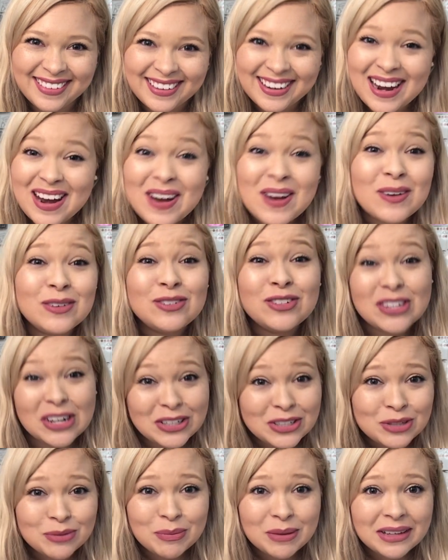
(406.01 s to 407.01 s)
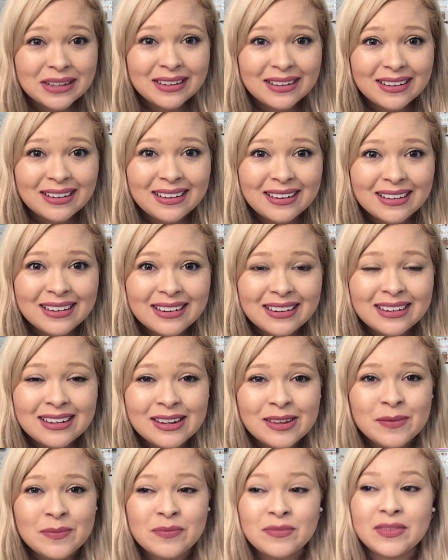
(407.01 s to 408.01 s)
No judgment.
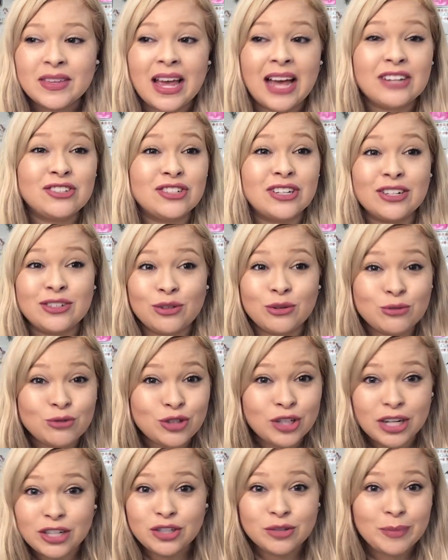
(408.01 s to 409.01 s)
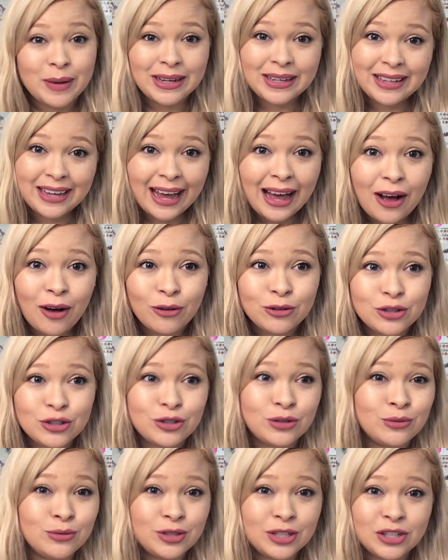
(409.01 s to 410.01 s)
Hashtag don't judge my couch.
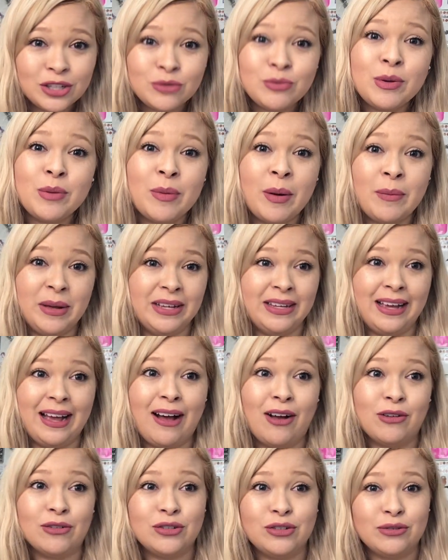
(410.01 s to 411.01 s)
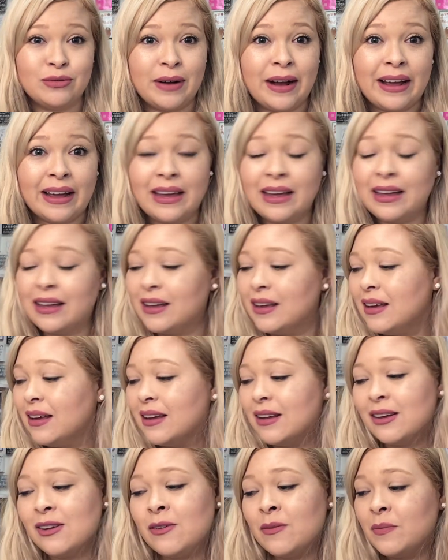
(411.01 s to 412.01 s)
Don't judge me by my couch, right?
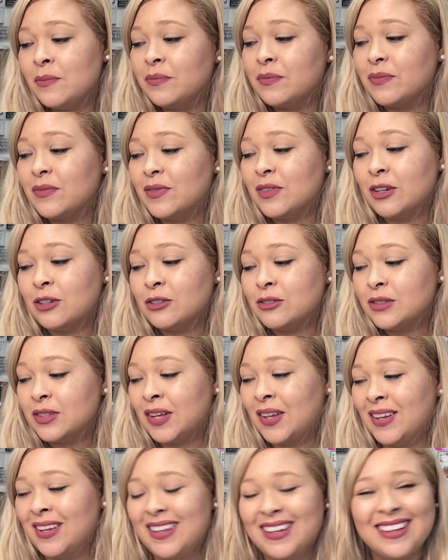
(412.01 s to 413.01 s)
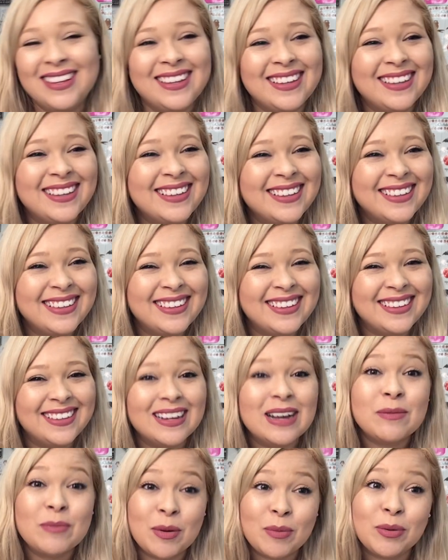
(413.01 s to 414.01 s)
Those,
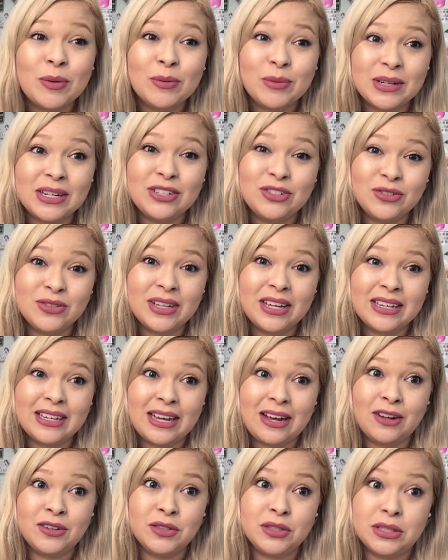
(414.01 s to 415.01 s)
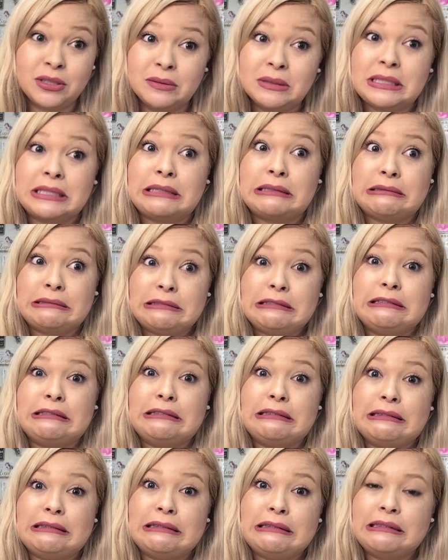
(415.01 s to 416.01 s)
remember when I drew that couch and it was like,
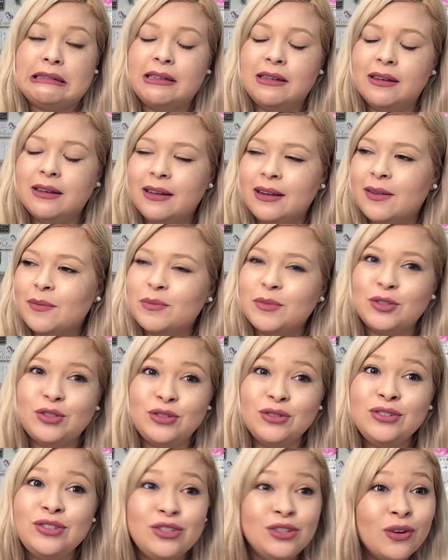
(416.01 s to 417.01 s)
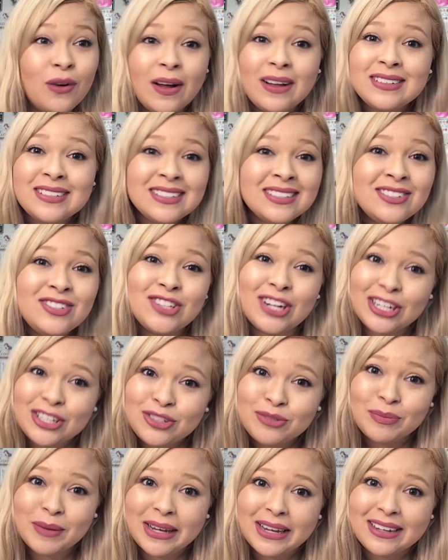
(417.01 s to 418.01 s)
oh, but you all didn't judge
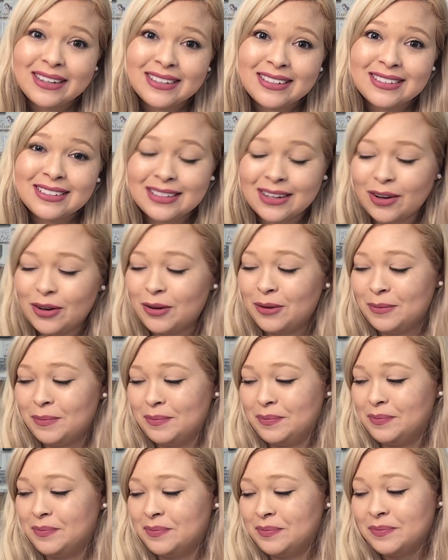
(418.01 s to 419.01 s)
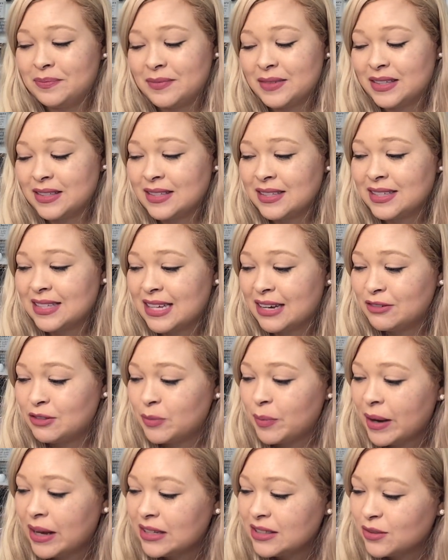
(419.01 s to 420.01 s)
me. So this is a safe
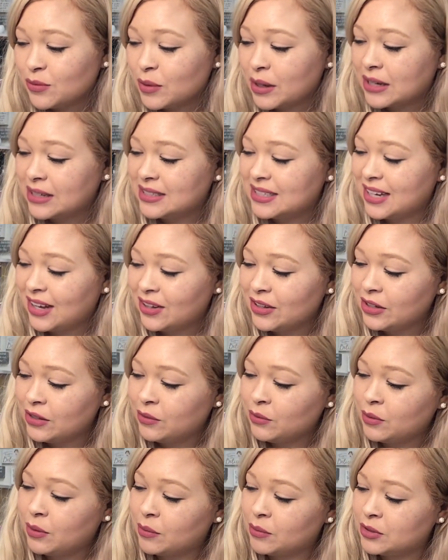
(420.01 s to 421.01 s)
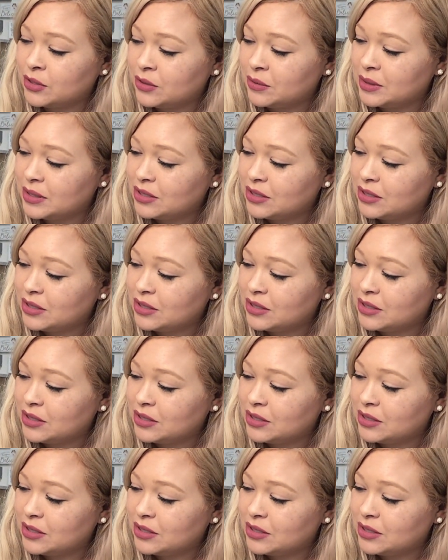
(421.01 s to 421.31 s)
space where I can tell you what we're doing